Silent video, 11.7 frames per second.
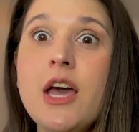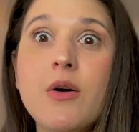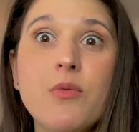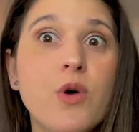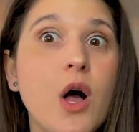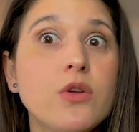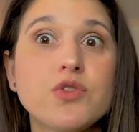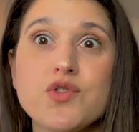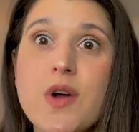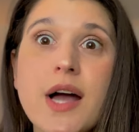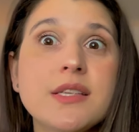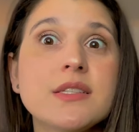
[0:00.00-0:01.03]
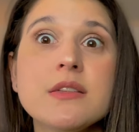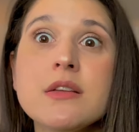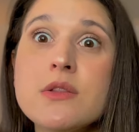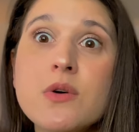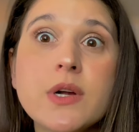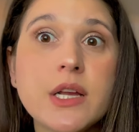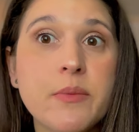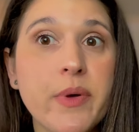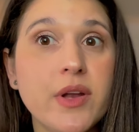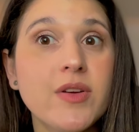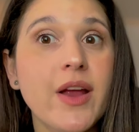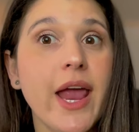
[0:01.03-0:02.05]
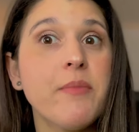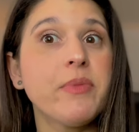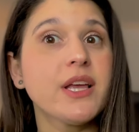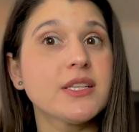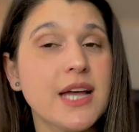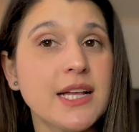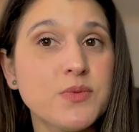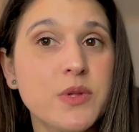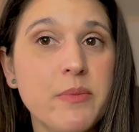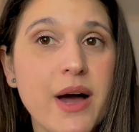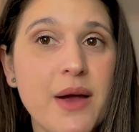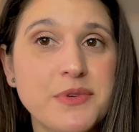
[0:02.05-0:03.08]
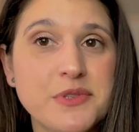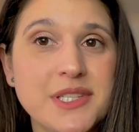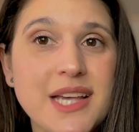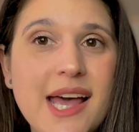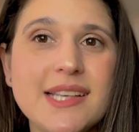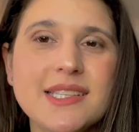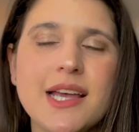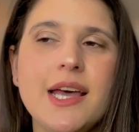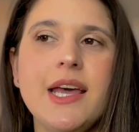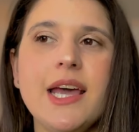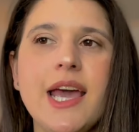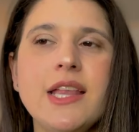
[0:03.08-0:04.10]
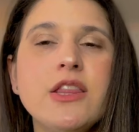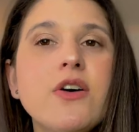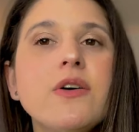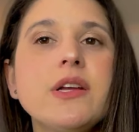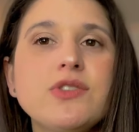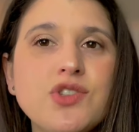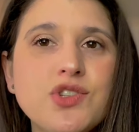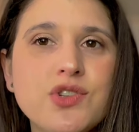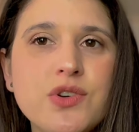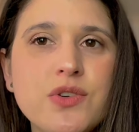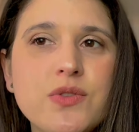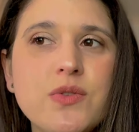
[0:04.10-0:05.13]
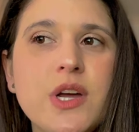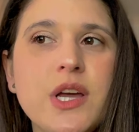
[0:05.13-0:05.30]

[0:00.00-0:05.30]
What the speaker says: well, trust in the Lord and depend on Him because that's what the Bible says. And though it is true,